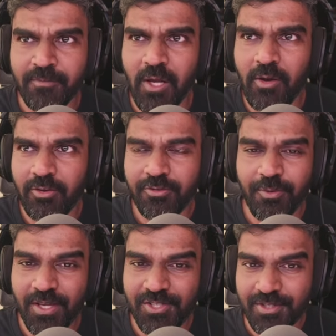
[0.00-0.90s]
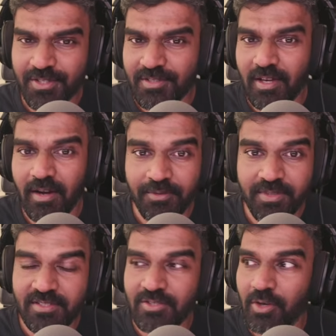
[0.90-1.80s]
lot of questions around
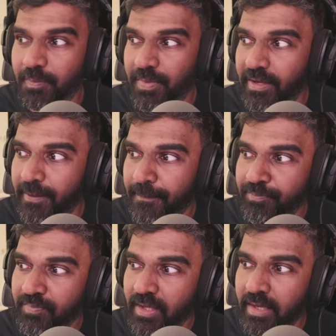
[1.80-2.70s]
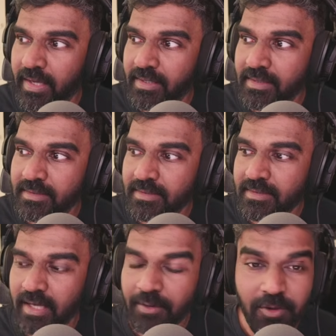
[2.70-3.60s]
this topic. And
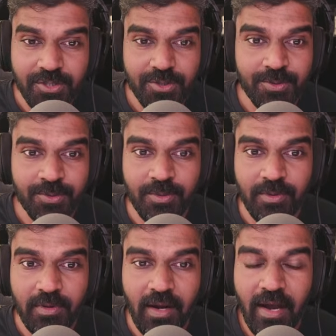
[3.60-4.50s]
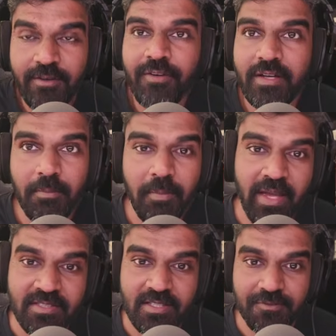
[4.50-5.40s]
I want to clarify the
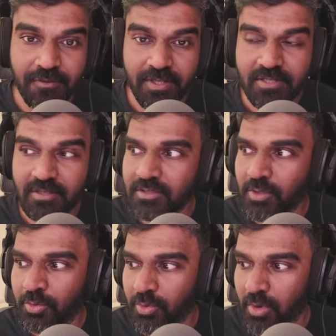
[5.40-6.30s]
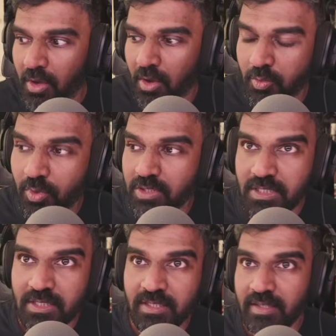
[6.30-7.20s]
basics first. So what
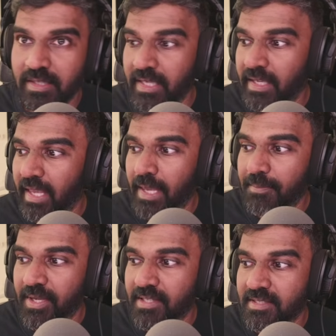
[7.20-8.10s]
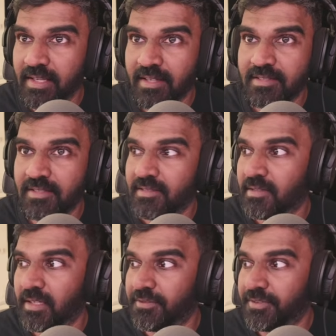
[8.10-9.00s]
are the APS-C lenses
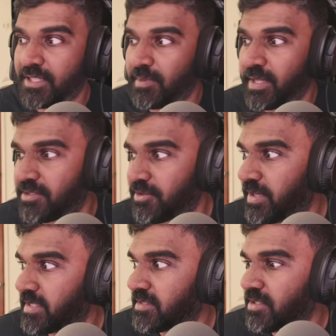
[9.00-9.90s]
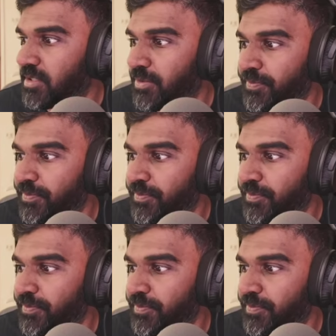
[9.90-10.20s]
in the first place, right? So